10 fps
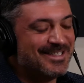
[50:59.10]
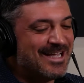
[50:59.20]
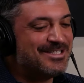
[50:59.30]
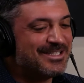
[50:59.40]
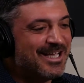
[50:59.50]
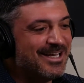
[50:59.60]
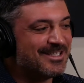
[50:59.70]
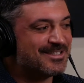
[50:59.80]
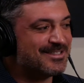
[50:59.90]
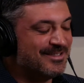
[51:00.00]
educate
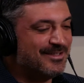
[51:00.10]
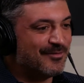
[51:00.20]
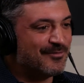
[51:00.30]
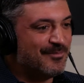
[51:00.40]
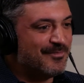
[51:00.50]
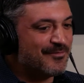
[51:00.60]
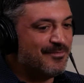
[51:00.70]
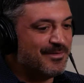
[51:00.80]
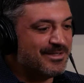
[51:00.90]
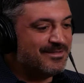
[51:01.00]
us,
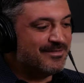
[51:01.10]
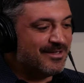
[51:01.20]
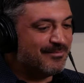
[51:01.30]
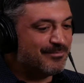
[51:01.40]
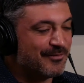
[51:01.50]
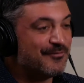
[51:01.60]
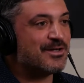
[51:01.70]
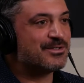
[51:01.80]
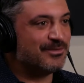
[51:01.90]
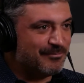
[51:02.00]
from a
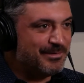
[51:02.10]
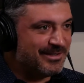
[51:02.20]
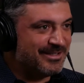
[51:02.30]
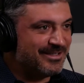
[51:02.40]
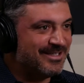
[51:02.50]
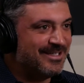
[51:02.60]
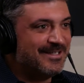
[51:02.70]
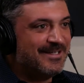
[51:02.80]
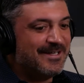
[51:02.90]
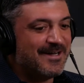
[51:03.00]
professional opinion,
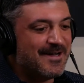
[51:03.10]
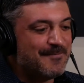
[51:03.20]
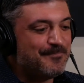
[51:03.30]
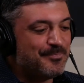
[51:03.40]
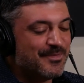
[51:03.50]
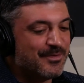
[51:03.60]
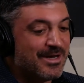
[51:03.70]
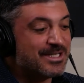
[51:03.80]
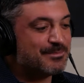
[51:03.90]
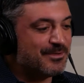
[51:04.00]
an
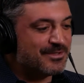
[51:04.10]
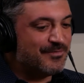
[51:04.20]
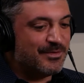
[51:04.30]
expert's